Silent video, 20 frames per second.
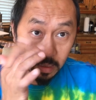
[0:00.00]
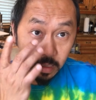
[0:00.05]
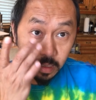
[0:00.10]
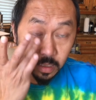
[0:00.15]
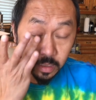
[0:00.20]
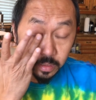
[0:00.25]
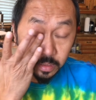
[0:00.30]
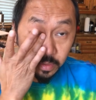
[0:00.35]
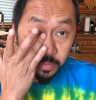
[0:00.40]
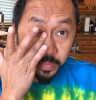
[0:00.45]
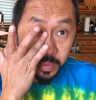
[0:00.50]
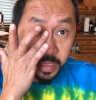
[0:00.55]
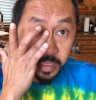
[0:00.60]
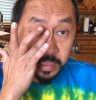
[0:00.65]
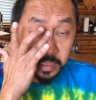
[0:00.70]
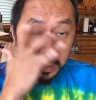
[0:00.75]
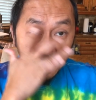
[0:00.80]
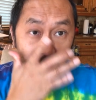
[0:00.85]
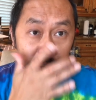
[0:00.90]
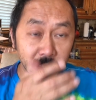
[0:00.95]
So
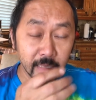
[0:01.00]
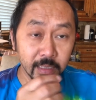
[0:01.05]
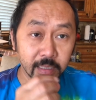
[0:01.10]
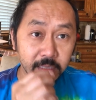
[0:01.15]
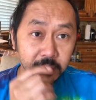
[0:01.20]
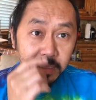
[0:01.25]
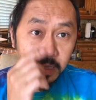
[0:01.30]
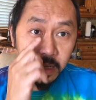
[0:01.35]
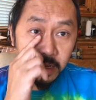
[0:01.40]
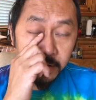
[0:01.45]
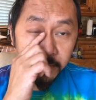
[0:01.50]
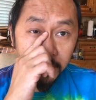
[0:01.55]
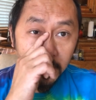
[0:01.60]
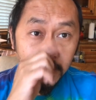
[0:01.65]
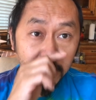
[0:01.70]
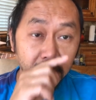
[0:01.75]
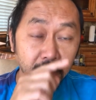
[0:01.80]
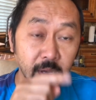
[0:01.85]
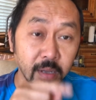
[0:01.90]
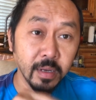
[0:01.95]
basically, instead of the
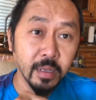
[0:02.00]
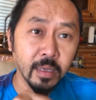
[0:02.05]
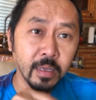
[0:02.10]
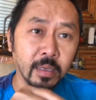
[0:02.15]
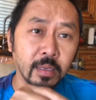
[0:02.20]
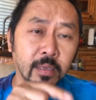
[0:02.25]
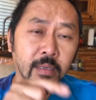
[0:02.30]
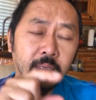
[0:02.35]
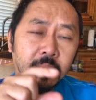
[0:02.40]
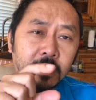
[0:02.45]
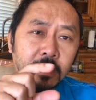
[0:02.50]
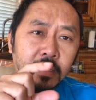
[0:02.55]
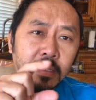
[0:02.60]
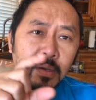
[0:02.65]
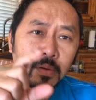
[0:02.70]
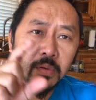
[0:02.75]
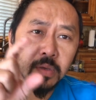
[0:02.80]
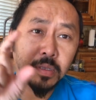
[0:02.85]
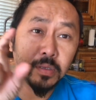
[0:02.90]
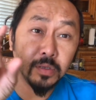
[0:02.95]
money
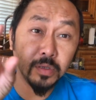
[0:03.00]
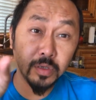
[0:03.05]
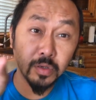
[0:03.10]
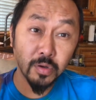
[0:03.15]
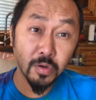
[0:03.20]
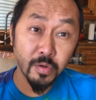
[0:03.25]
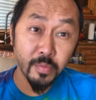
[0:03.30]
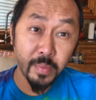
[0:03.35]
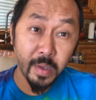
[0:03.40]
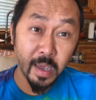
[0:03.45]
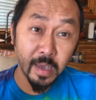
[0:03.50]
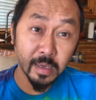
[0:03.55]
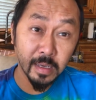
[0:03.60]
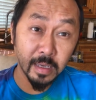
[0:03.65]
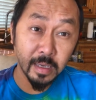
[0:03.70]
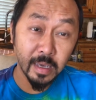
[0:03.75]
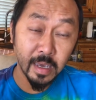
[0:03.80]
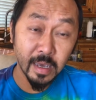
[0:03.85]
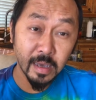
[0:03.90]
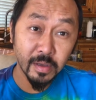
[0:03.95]
going into your bank
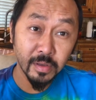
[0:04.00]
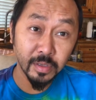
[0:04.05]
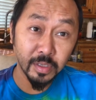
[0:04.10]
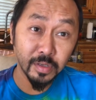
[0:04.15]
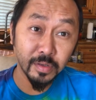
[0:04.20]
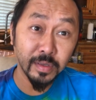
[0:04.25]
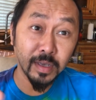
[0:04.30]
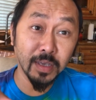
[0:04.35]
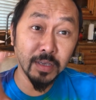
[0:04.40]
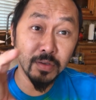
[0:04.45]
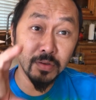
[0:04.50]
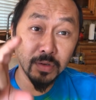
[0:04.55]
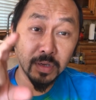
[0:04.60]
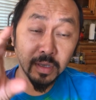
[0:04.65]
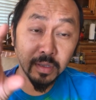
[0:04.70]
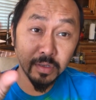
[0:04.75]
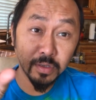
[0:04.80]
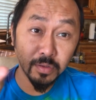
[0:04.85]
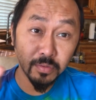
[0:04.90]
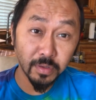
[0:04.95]
account so that you can
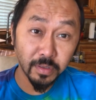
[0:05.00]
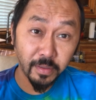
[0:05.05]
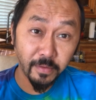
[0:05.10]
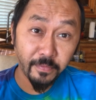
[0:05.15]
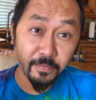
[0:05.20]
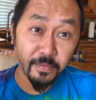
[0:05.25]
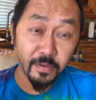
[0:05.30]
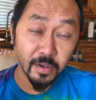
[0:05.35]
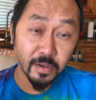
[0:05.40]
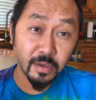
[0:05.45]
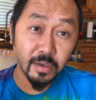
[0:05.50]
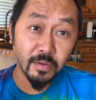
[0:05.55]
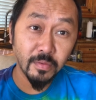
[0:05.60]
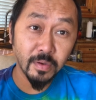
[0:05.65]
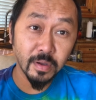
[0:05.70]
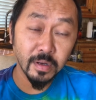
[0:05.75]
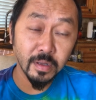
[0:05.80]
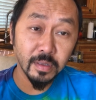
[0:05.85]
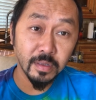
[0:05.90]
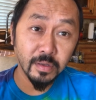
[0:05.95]
do what the fuck you want
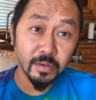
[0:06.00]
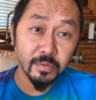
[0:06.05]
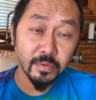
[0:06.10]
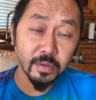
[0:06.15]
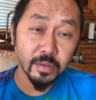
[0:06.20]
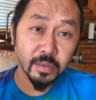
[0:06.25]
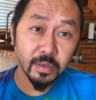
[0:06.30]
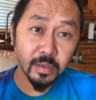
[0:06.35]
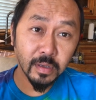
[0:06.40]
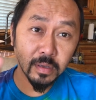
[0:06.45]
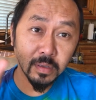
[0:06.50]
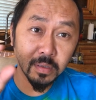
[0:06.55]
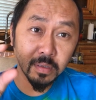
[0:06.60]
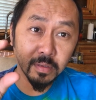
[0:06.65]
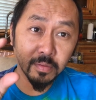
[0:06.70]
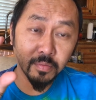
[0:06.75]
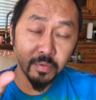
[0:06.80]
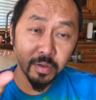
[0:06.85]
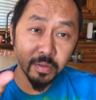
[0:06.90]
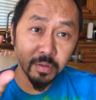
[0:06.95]
to do with it,
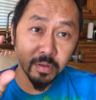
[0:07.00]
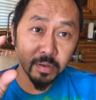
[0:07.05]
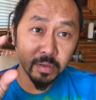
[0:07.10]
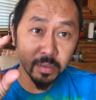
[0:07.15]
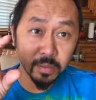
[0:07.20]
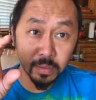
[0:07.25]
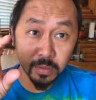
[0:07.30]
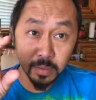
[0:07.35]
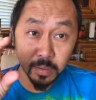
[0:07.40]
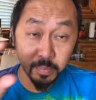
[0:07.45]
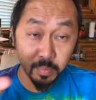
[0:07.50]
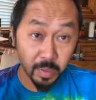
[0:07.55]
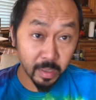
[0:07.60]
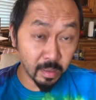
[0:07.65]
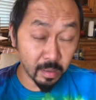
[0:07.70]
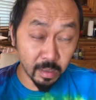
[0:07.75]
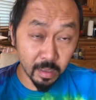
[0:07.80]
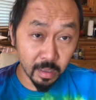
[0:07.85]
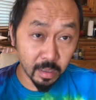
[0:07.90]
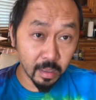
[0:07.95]
whether it's spend
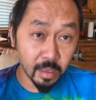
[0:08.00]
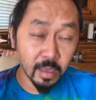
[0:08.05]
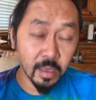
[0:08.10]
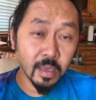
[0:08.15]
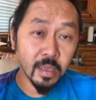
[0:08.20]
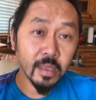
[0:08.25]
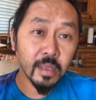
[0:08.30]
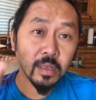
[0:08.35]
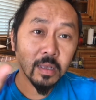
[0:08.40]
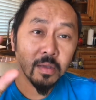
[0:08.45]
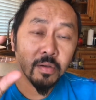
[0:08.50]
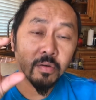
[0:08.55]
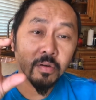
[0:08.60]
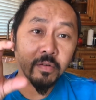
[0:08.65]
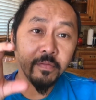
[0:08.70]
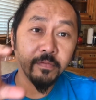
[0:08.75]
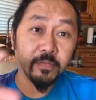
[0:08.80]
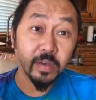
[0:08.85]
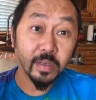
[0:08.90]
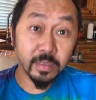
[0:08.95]
it or
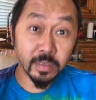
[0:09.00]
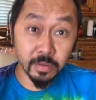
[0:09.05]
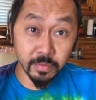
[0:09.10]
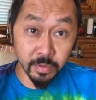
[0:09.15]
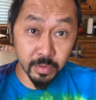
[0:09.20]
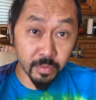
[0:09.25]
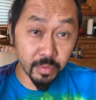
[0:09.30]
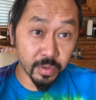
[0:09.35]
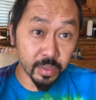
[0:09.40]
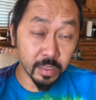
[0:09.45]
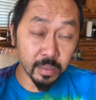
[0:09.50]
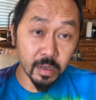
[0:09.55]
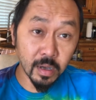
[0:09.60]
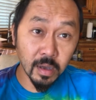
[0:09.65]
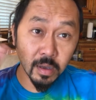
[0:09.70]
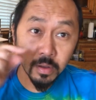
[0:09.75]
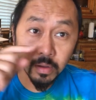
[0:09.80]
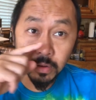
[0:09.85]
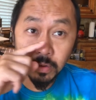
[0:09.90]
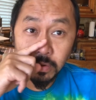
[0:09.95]
invest it with Chris
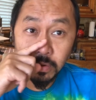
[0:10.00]
Noggle or